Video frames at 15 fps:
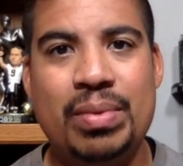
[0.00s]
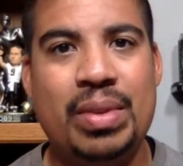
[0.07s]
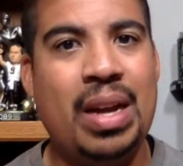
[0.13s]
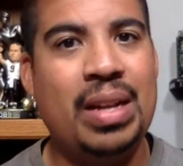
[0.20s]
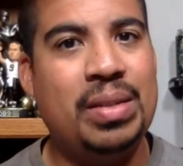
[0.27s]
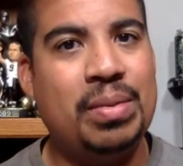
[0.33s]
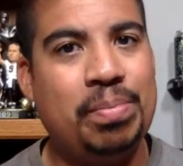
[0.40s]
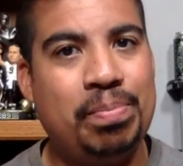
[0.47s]

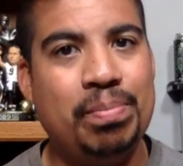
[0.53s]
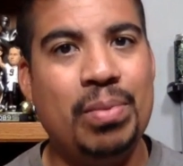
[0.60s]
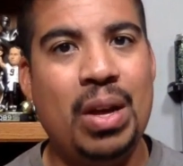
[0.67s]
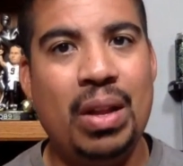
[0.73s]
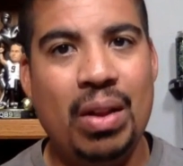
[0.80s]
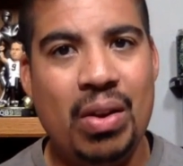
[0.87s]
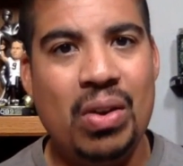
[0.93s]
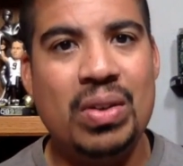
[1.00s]
That's
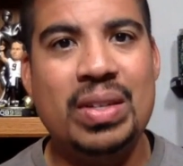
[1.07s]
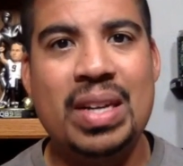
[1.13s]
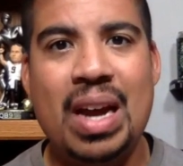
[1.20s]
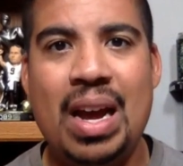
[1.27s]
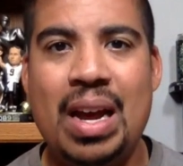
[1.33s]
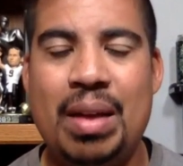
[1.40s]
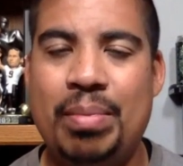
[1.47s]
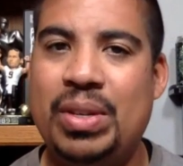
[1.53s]
a long
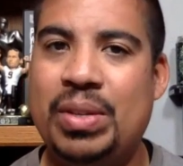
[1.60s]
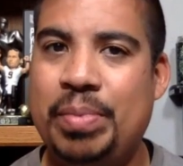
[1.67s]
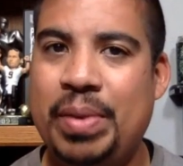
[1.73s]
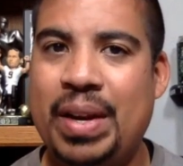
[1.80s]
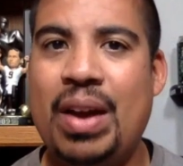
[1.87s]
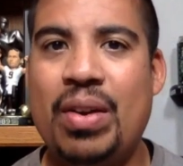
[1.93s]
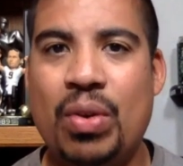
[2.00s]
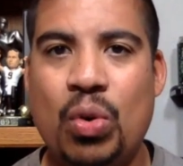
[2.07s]
time. He's
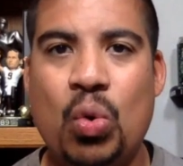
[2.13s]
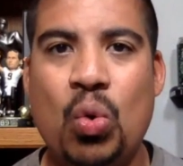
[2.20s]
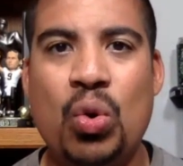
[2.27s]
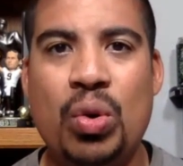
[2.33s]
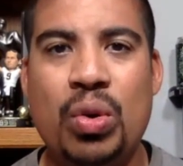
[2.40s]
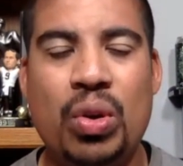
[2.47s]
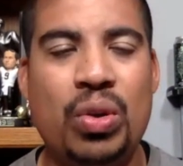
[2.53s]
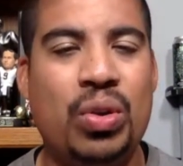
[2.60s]
been out
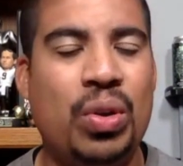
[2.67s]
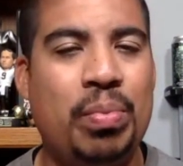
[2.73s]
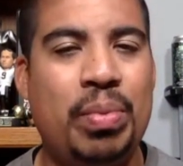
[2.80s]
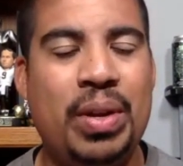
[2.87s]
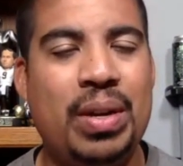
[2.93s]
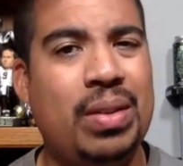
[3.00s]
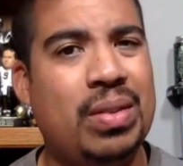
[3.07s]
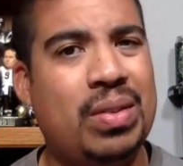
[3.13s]
a good
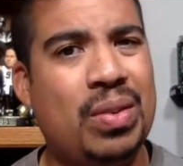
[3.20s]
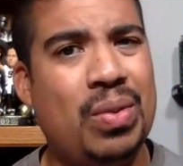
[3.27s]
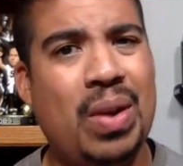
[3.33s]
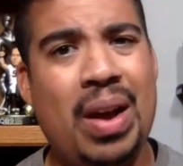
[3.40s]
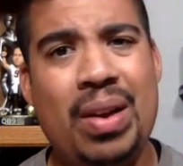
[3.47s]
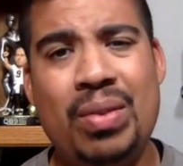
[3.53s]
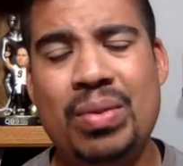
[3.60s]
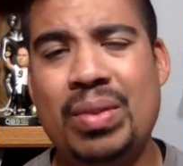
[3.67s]
bit, and so
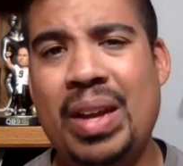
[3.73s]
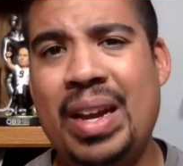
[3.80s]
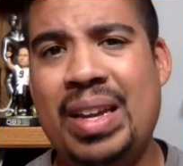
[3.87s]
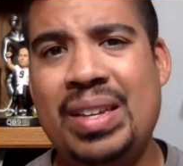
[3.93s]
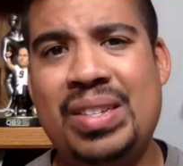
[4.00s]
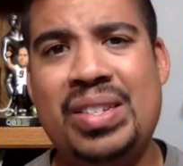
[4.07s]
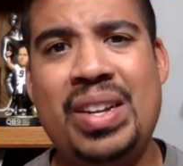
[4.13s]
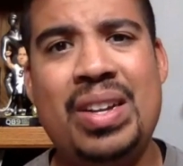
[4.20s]
I don't like
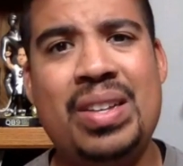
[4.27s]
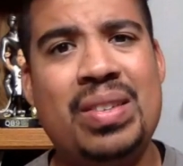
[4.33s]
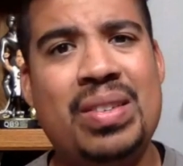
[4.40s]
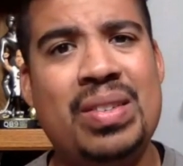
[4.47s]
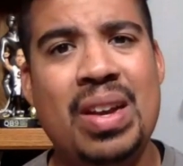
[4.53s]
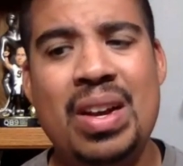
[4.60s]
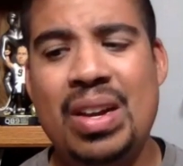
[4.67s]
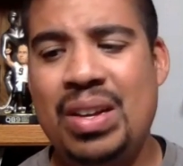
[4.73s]
his chances.